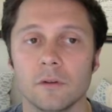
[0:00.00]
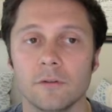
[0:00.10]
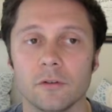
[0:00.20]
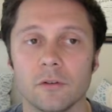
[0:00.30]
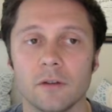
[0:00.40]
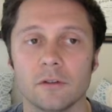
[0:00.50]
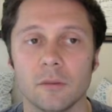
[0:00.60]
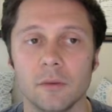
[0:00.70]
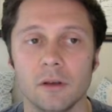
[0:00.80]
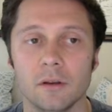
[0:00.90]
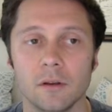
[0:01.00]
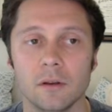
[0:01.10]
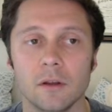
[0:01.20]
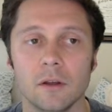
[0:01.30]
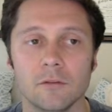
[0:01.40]
first line is going to be
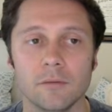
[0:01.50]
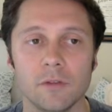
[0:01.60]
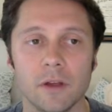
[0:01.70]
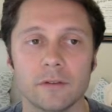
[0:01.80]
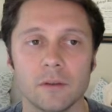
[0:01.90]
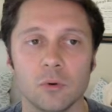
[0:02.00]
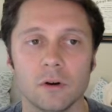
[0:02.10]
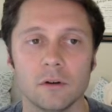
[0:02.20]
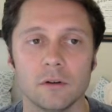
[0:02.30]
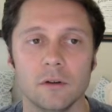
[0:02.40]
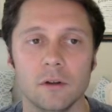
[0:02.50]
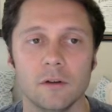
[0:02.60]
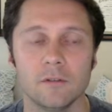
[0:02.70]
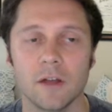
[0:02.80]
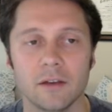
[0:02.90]
from Flask import
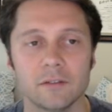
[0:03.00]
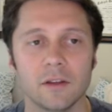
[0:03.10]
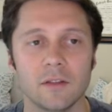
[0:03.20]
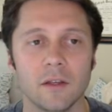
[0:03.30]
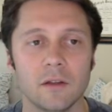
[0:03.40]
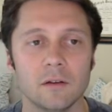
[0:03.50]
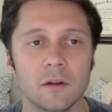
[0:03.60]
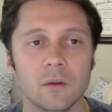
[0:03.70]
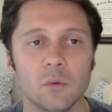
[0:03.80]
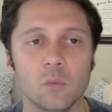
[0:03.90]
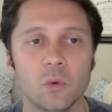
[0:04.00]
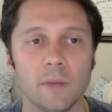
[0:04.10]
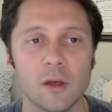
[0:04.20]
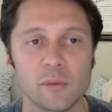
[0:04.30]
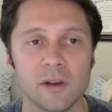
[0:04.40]
Flask, and then we
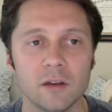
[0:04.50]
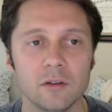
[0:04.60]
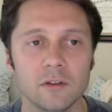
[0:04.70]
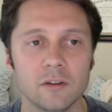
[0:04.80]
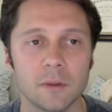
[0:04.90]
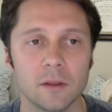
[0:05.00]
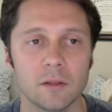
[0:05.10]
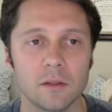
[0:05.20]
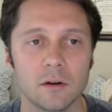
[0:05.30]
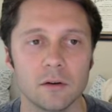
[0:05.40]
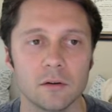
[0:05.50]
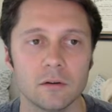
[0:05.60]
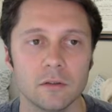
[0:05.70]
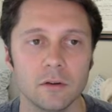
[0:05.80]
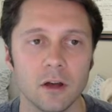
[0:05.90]
may or may not use these, but they're
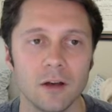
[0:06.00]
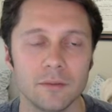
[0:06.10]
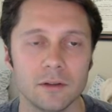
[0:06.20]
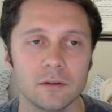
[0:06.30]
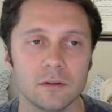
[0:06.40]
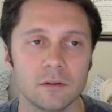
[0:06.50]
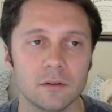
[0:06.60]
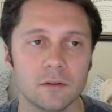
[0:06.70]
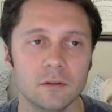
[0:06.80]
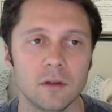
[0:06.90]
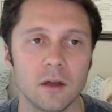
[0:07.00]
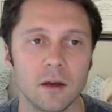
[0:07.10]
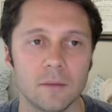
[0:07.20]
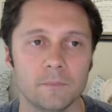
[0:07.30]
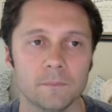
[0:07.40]
common
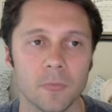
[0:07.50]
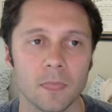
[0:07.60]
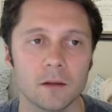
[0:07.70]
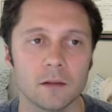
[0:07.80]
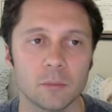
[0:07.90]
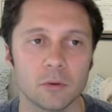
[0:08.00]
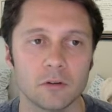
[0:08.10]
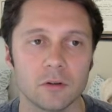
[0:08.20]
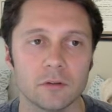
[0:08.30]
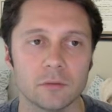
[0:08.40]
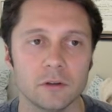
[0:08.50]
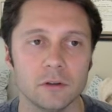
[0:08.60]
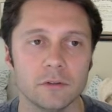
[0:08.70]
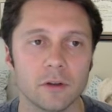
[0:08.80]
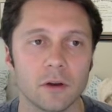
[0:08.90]
libraries to also
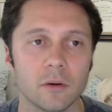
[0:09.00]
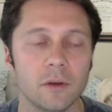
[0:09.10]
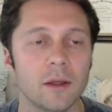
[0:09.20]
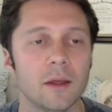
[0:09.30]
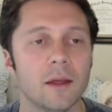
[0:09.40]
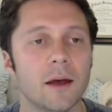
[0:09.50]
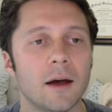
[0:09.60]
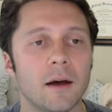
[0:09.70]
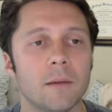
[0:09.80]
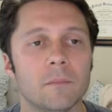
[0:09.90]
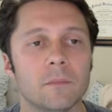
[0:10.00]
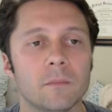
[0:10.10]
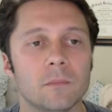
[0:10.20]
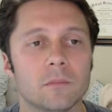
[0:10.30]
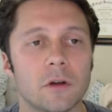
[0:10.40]
include. So I'll
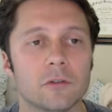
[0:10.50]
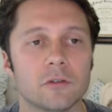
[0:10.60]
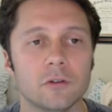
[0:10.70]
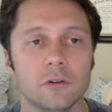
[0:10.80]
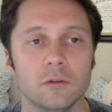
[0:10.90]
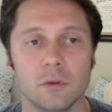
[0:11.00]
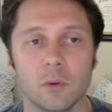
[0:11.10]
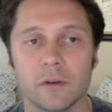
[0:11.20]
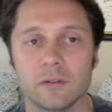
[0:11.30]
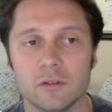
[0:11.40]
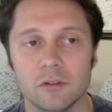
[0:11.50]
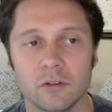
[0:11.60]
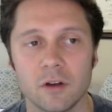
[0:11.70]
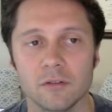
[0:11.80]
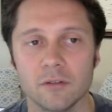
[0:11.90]
just include request and
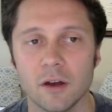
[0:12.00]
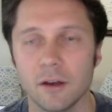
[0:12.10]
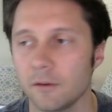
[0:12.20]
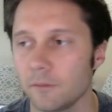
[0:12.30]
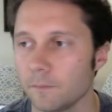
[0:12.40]
JSONify.